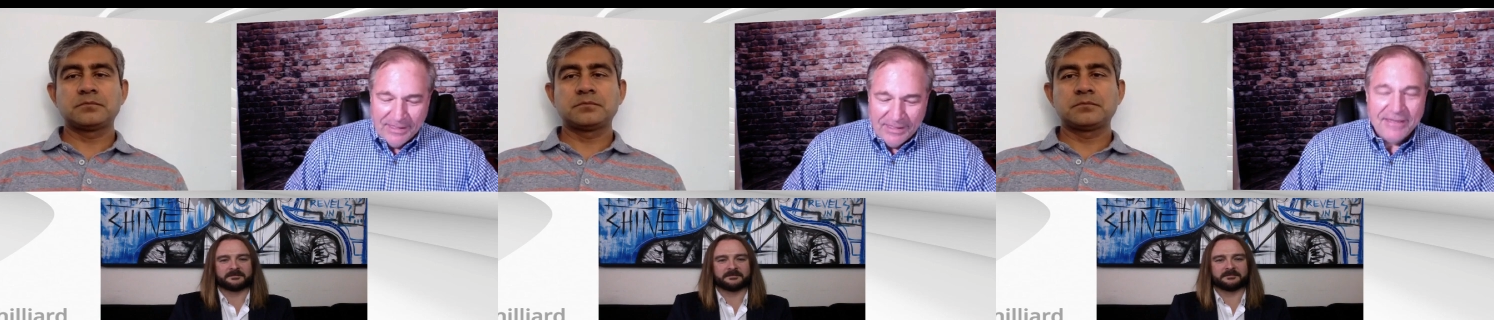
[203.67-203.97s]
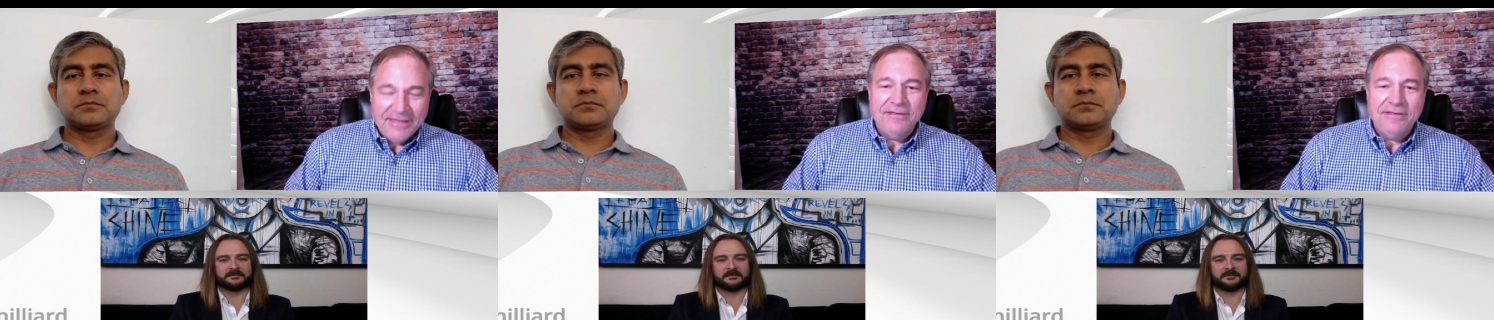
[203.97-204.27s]
Speaker 1: Matt,
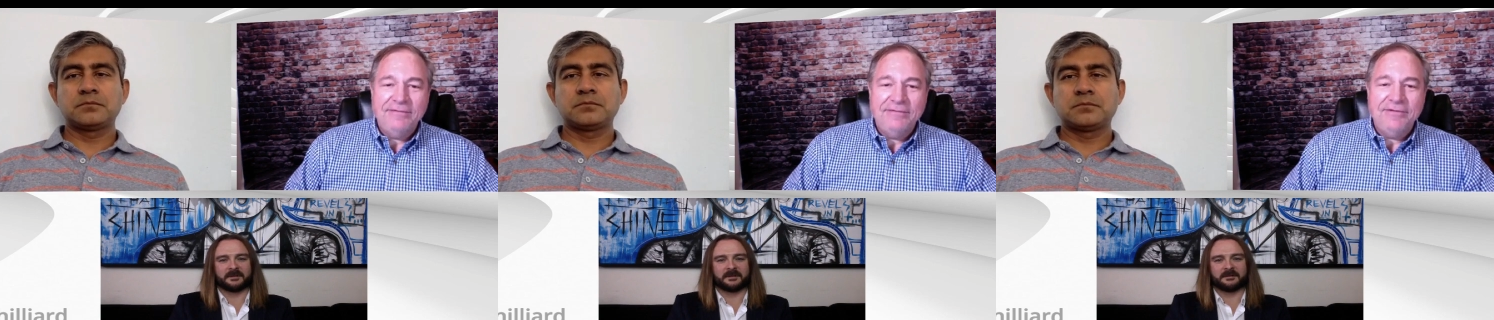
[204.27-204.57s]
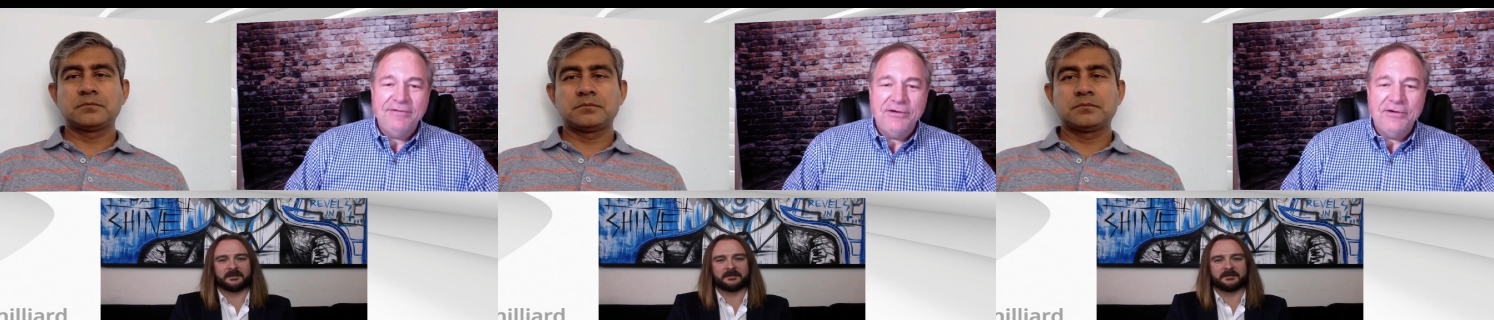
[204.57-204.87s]
I'd like to,
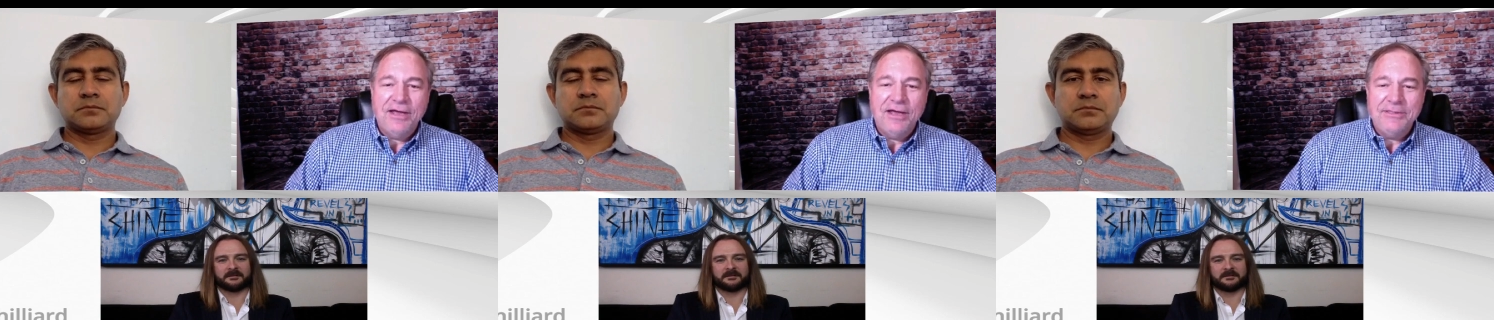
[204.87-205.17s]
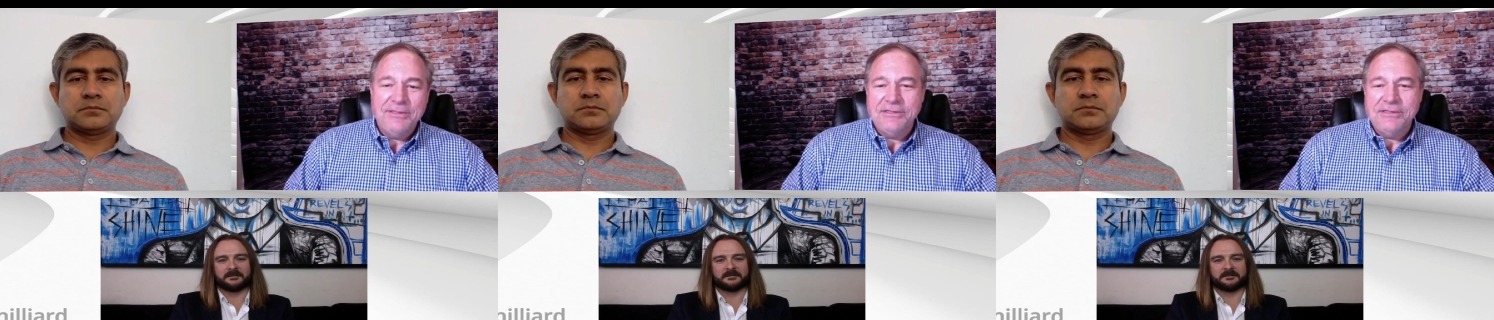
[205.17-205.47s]
like, love to get your
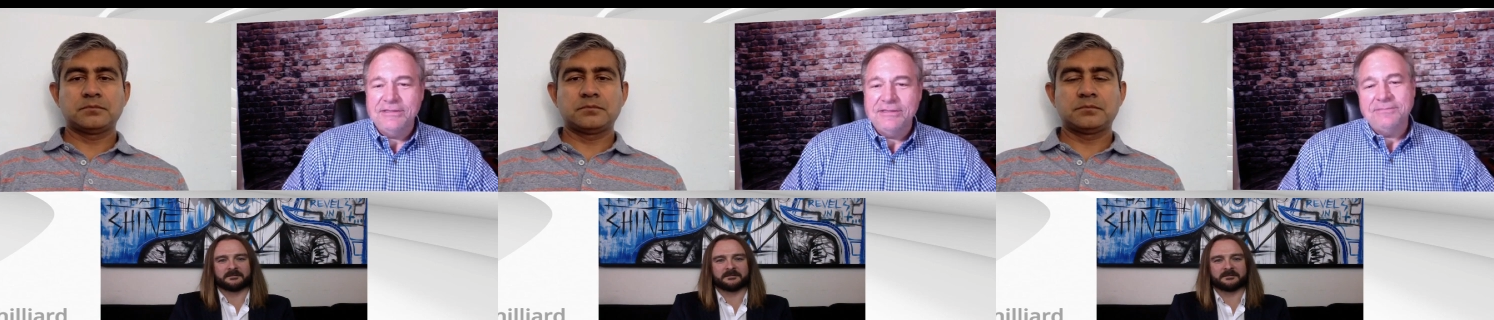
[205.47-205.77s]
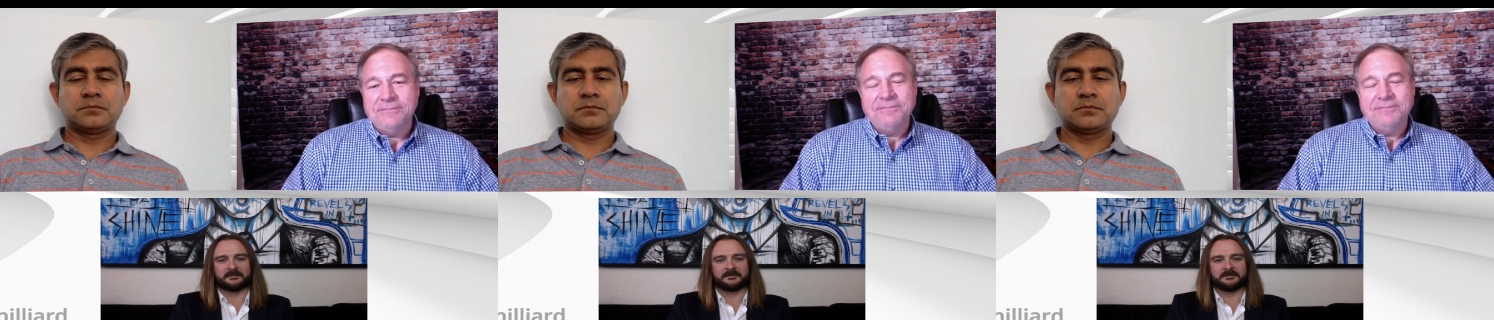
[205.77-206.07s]
comments on
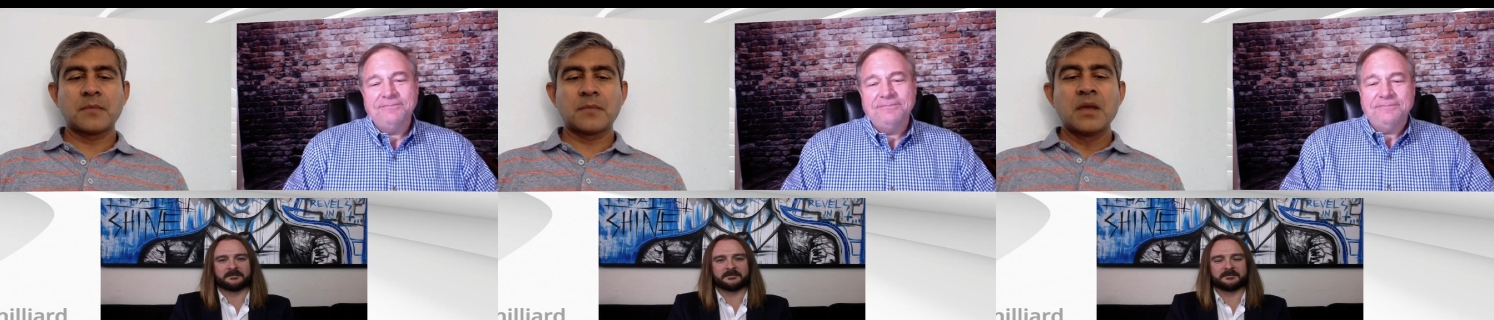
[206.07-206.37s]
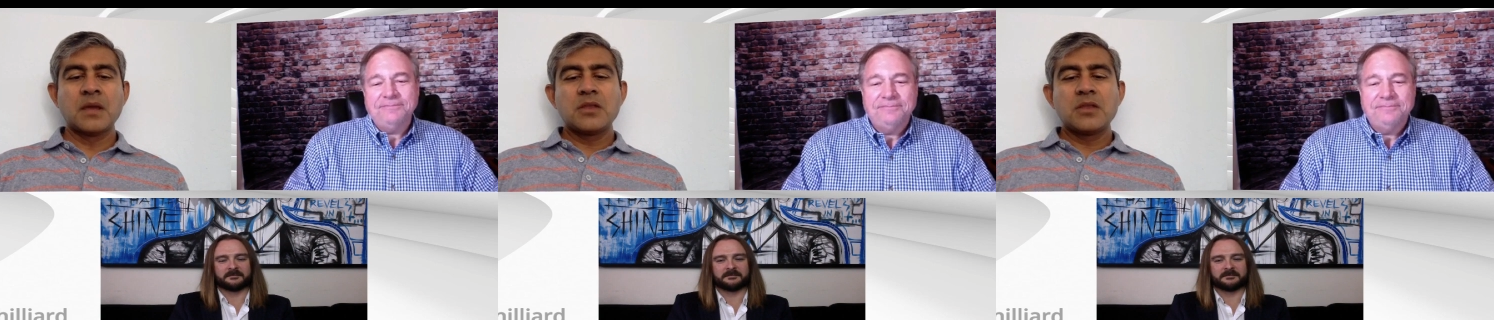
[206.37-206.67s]
this.
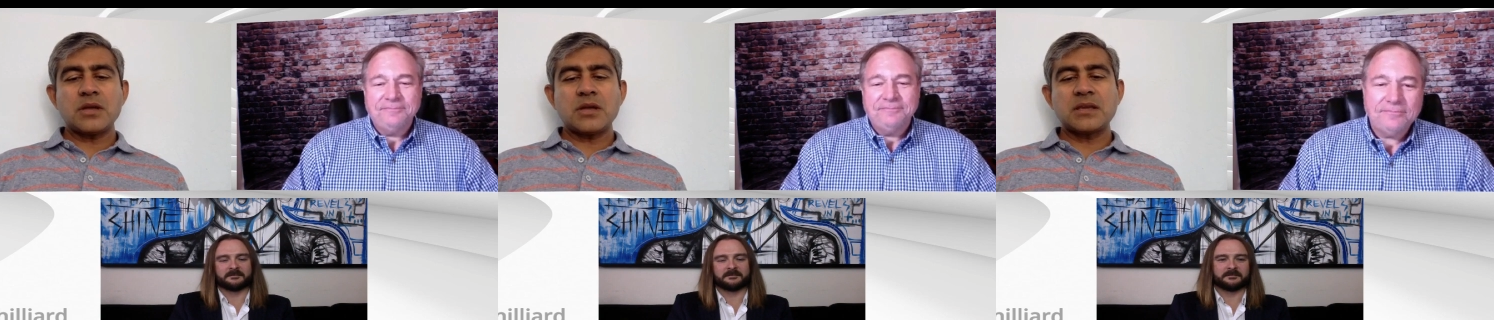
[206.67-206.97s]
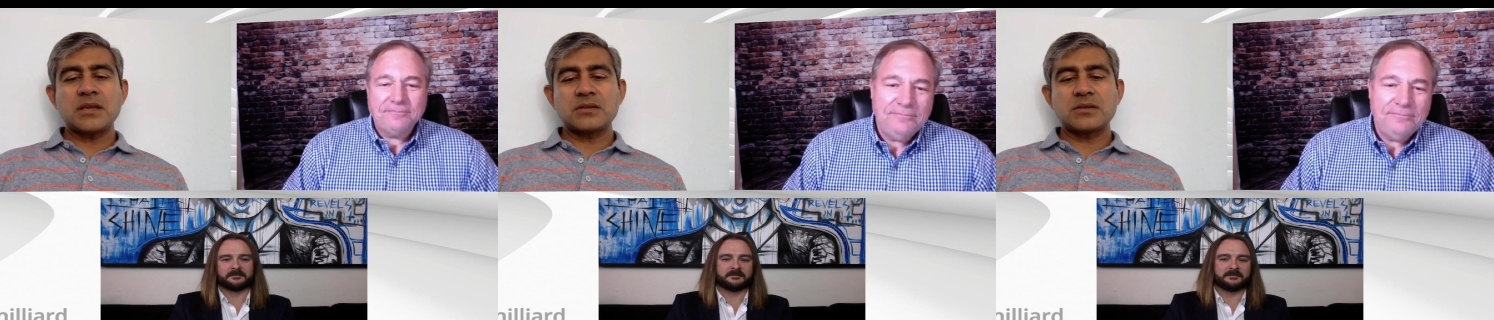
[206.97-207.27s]
Speaker 2: No, I
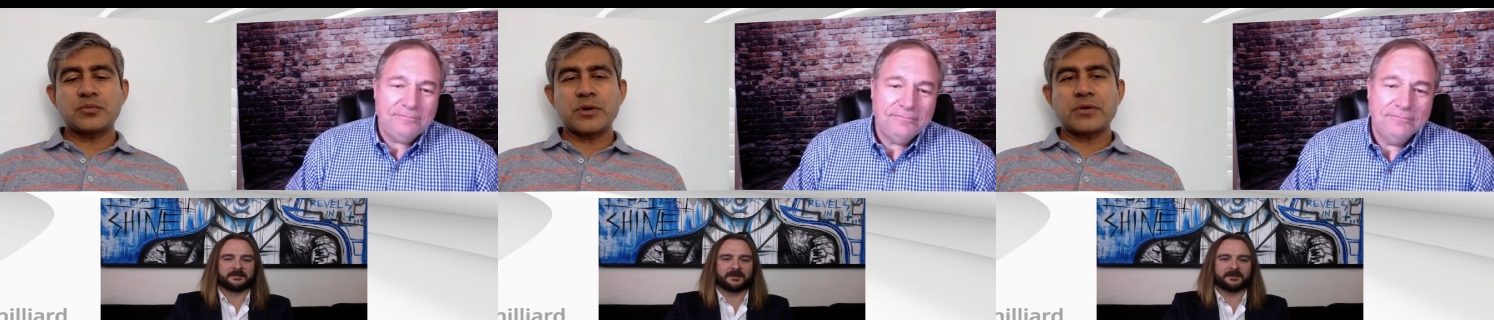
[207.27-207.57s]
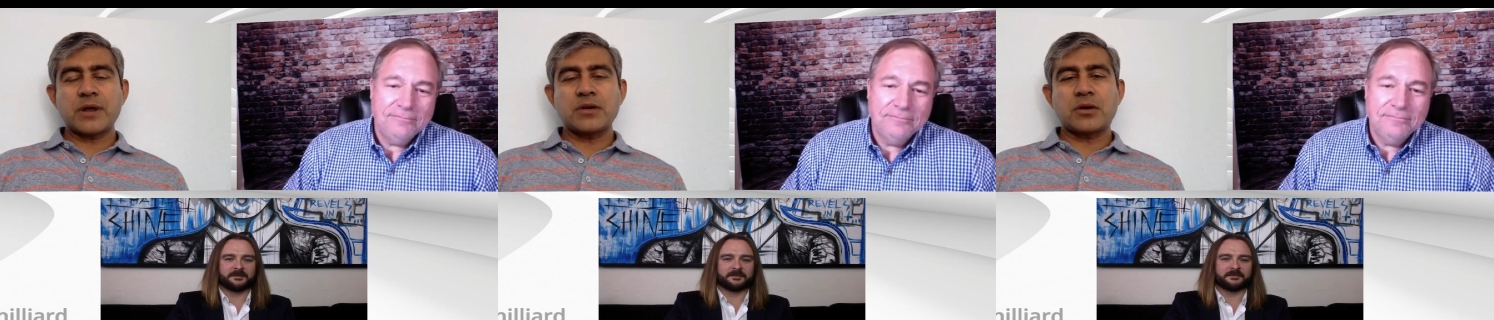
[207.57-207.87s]
think you're
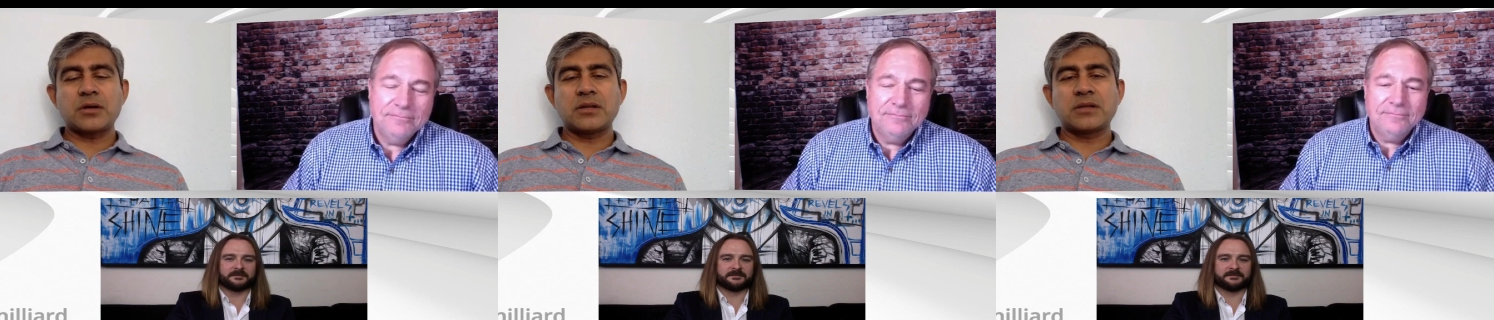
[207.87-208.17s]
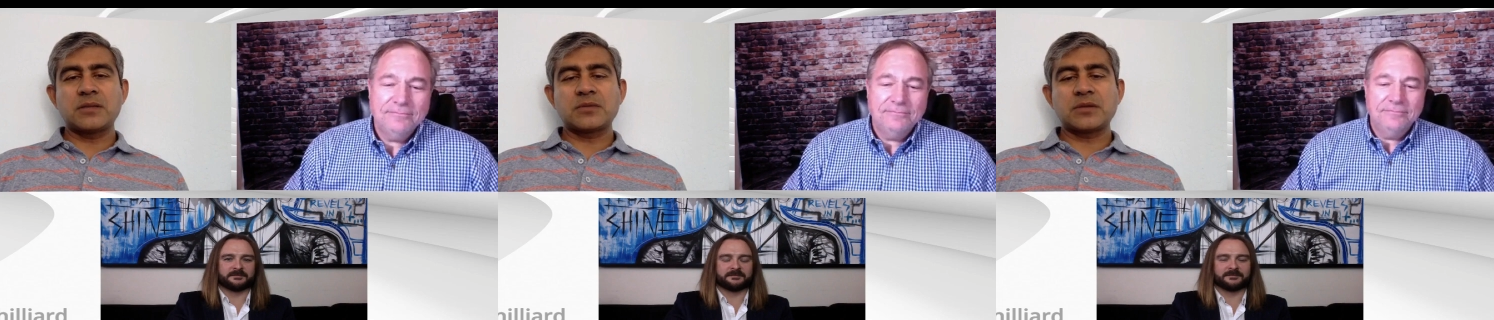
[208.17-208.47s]
probably right
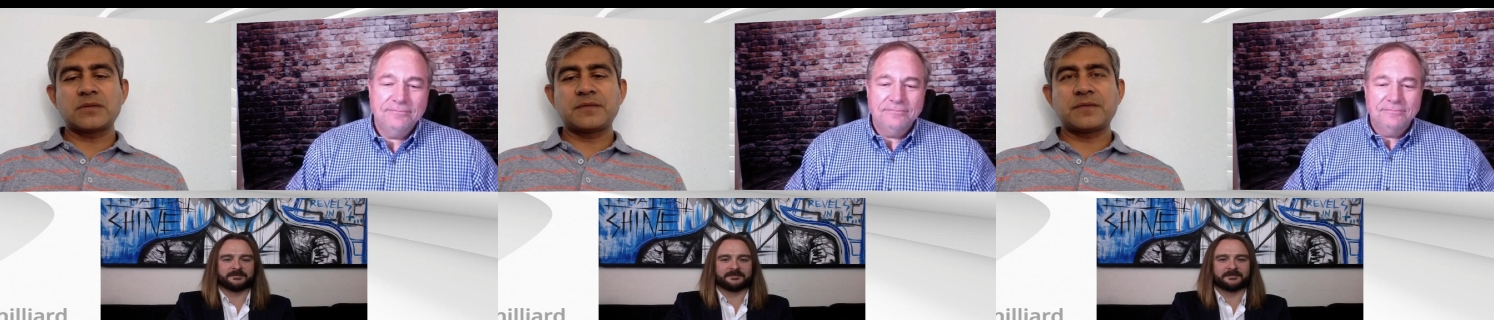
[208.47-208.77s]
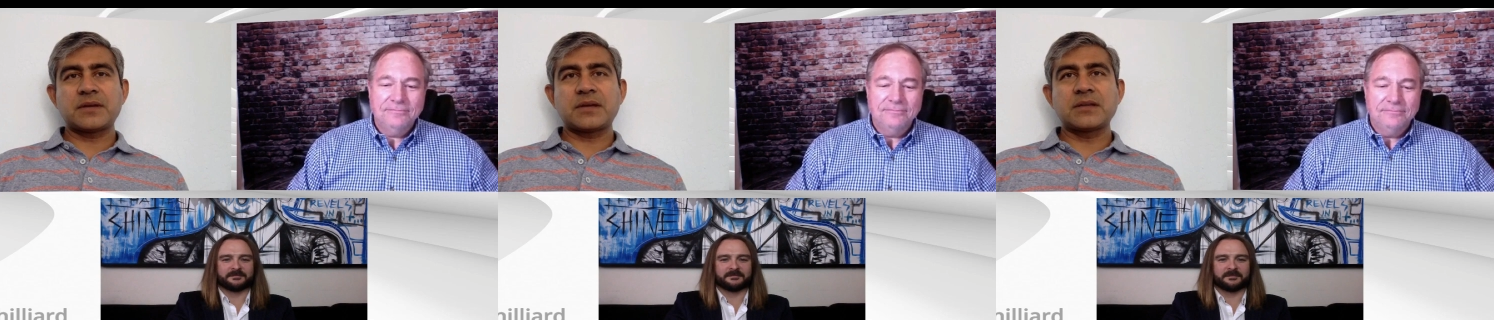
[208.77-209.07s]
on in terms of
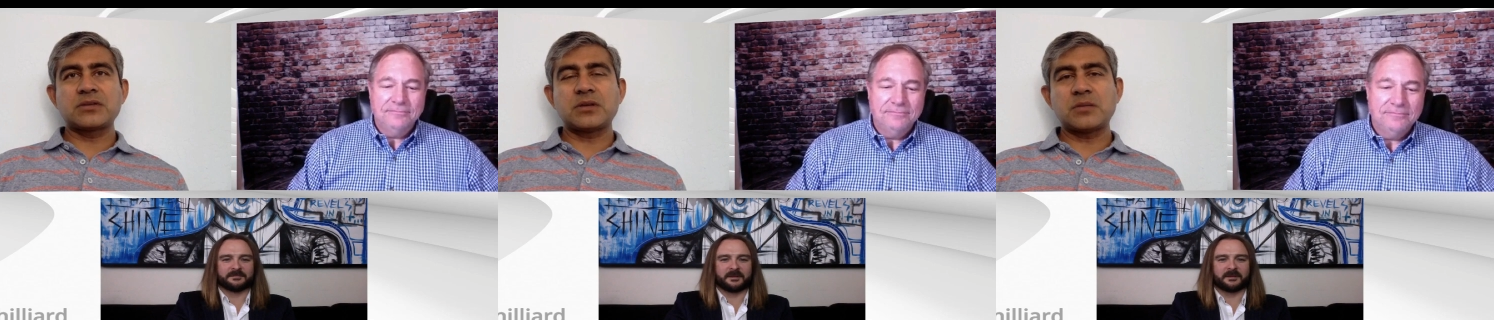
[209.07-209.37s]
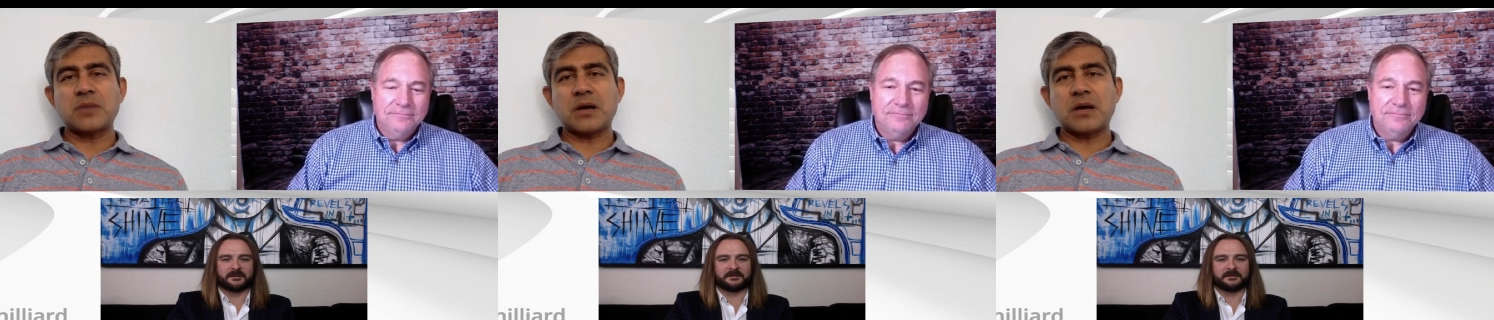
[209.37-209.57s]
uh, it's not